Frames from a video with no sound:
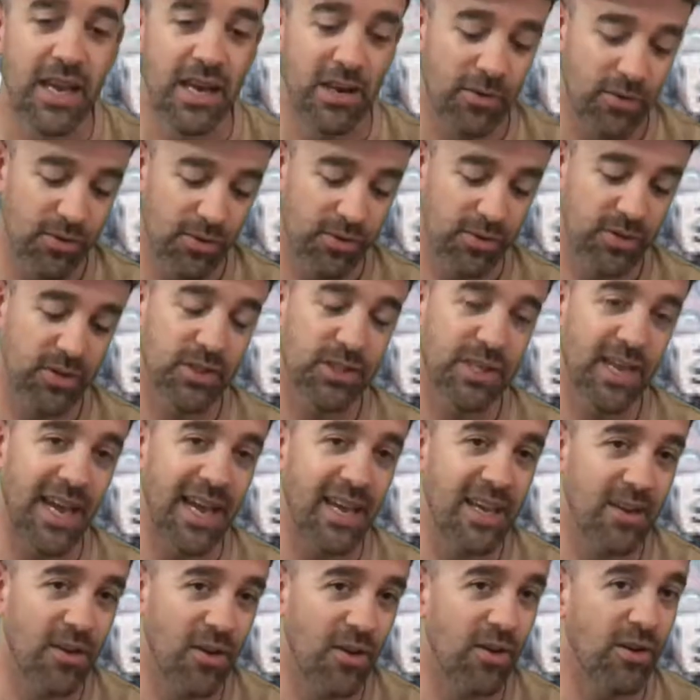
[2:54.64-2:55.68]
in order to
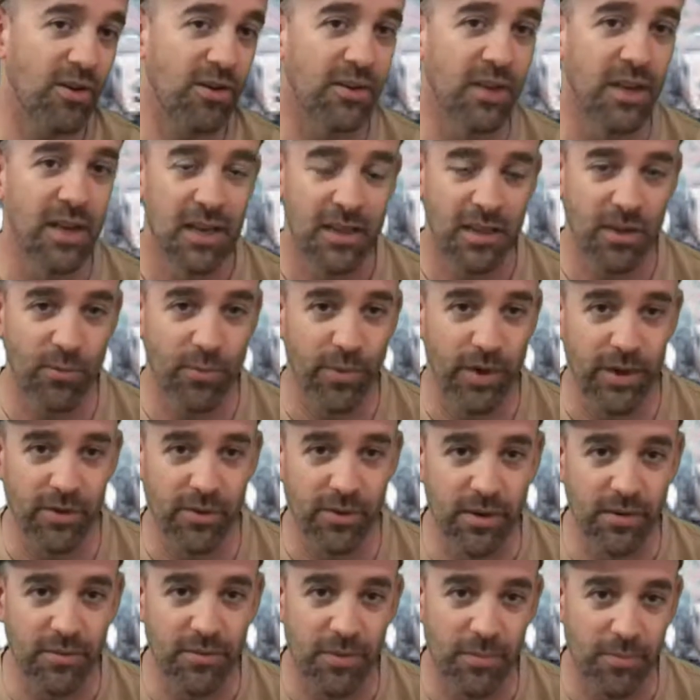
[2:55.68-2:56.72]
take on the winner
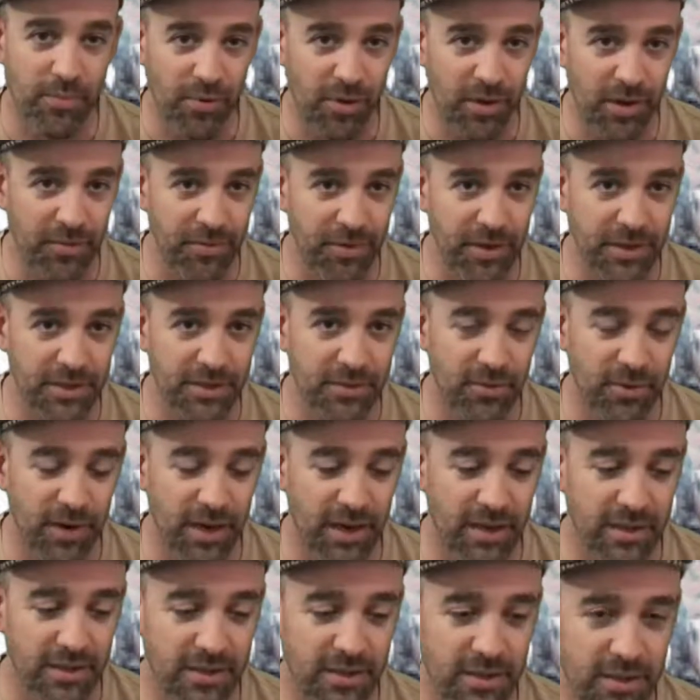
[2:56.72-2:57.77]
of the previous
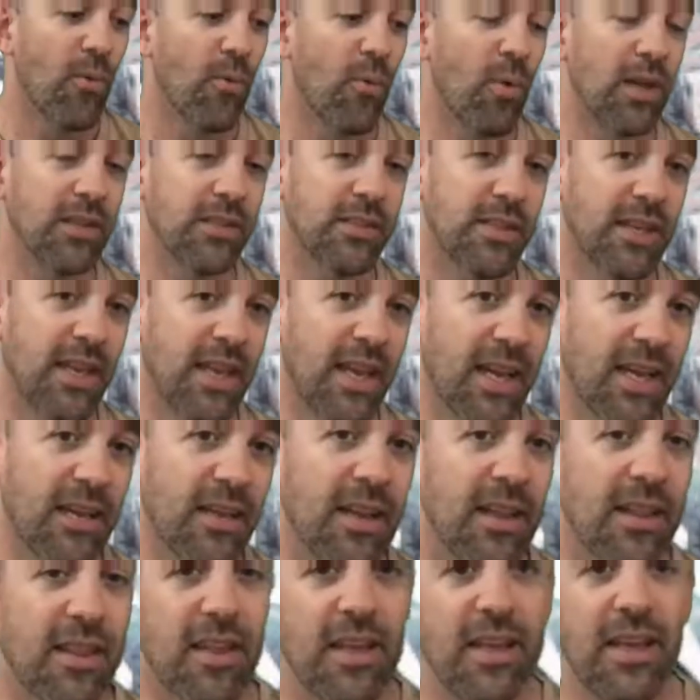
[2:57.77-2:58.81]
round. Once
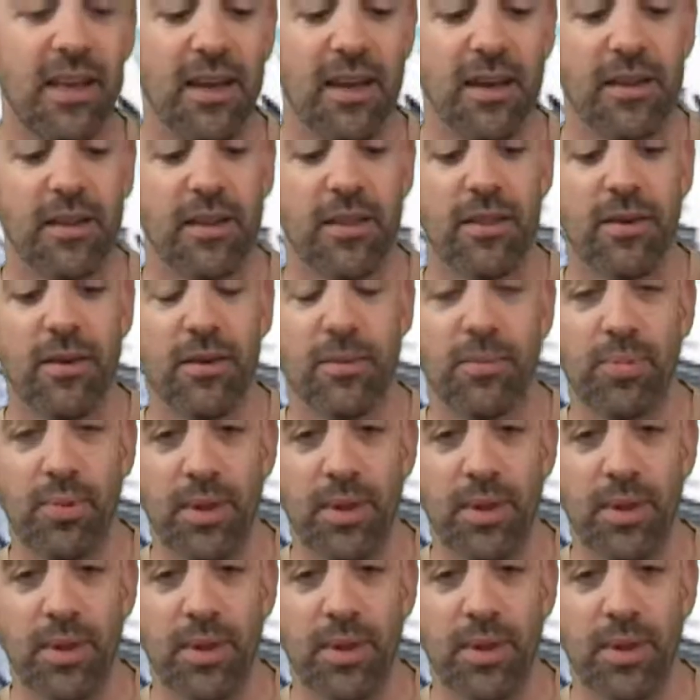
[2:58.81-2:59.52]
again, the 3rd